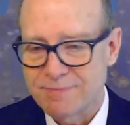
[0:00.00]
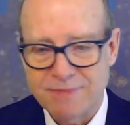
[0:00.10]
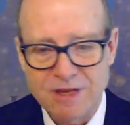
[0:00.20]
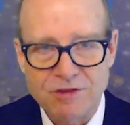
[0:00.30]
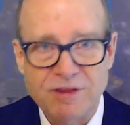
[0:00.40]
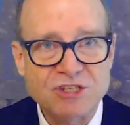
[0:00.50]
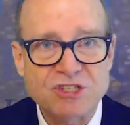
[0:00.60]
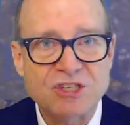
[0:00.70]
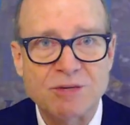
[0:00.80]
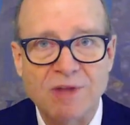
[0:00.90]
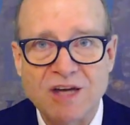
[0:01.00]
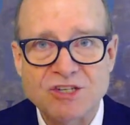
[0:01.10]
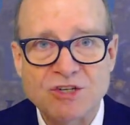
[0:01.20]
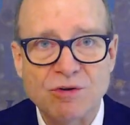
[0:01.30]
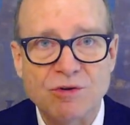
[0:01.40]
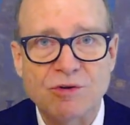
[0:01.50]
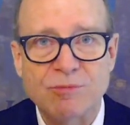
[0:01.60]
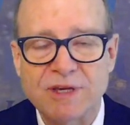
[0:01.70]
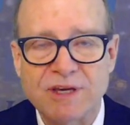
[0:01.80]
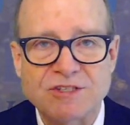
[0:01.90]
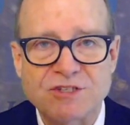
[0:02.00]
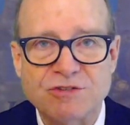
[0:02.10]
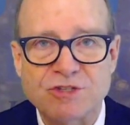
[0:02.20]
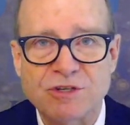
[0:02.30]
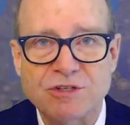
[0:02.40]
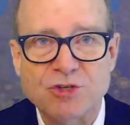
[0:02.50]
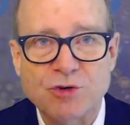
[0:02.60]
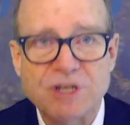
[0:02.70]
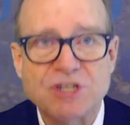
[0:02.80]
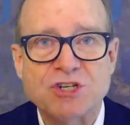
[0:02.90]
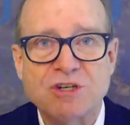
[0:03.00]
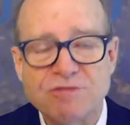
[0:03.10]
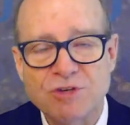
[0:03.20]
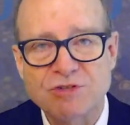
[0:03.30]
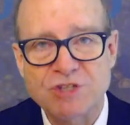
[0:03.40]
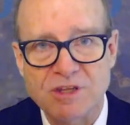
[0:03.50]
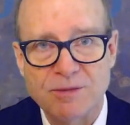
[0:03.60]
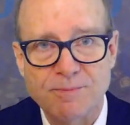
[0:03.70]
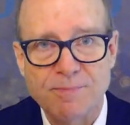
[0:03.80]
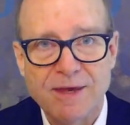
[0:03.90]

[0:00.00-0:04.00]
either they just seem logical or because there's a tradition of using them.